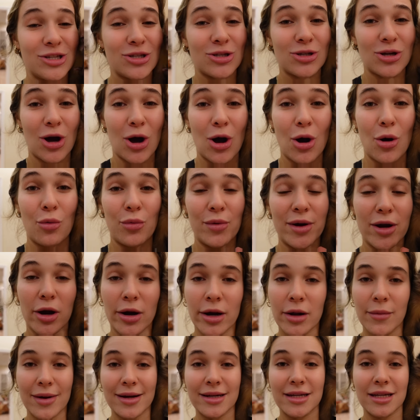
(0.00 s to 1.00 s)
So we
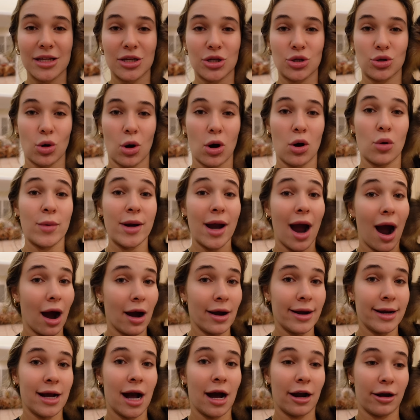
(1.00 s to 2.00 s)
already went to the store. We
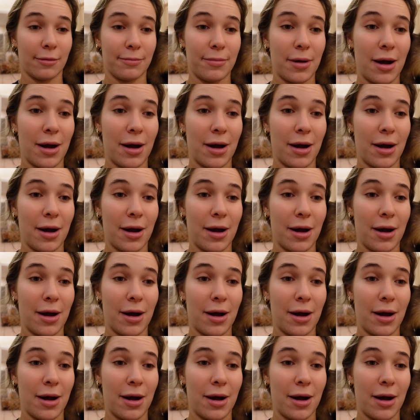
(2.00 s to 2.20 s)
already got our